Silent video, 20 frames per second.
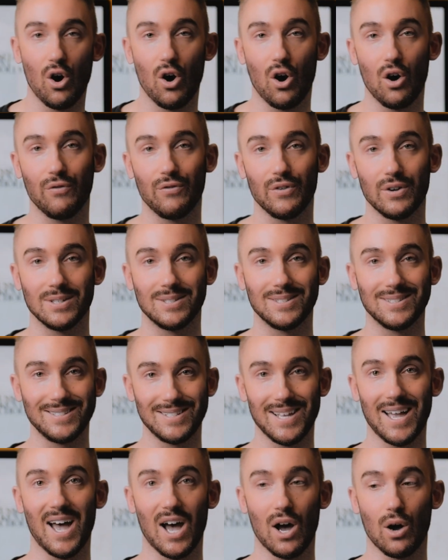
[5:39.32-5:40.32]
of
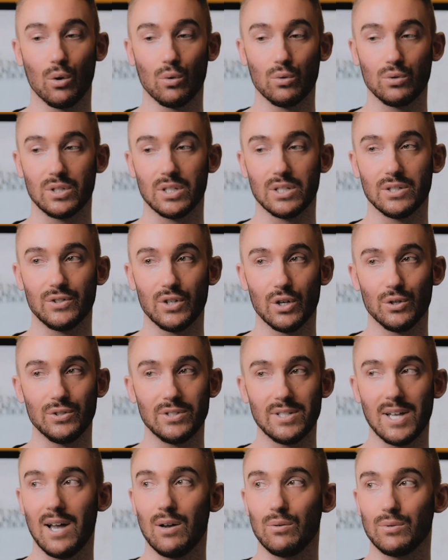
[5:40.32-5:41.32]
sound, so
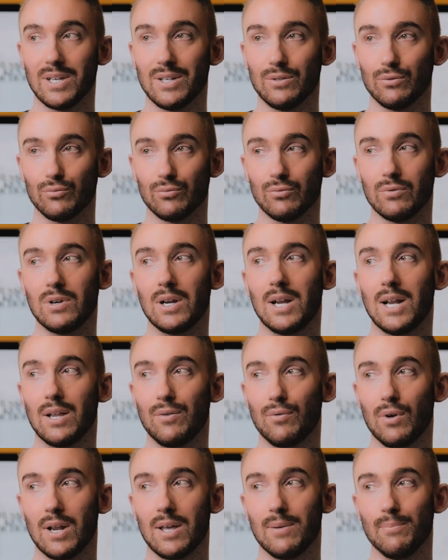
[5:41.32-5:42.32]
sound is
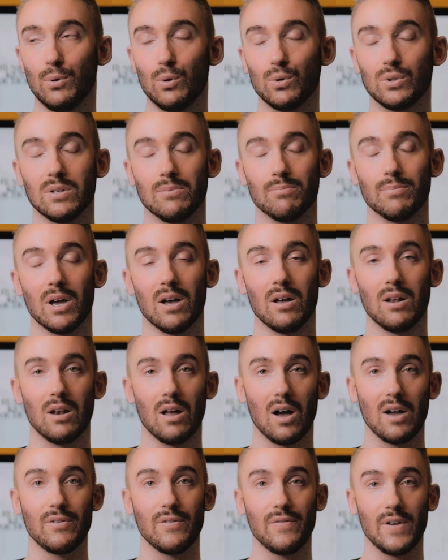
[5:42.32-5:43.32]
really important, but at
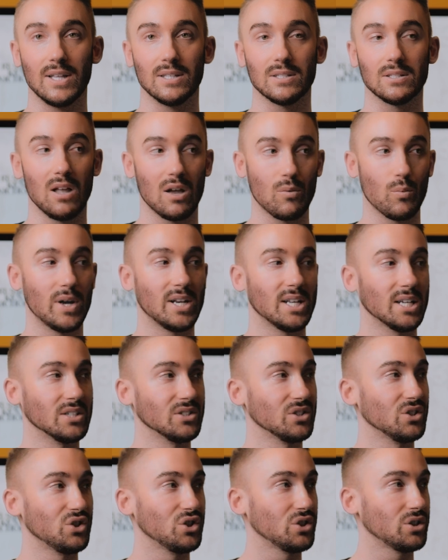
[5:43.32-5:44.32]
live events like
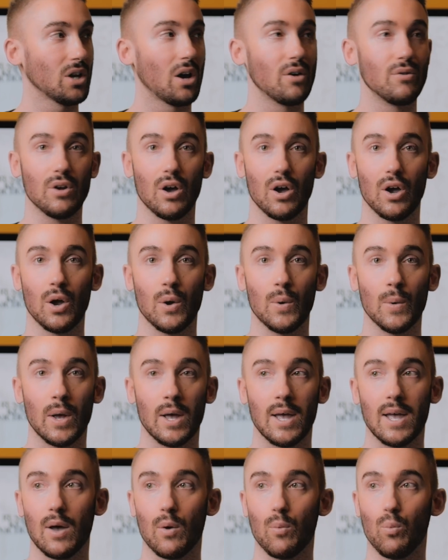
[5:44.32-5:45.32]
weddings, you just don't know
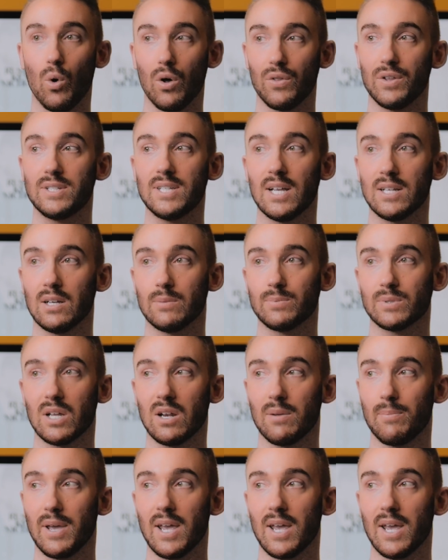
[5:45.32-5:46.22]
what the setup's going to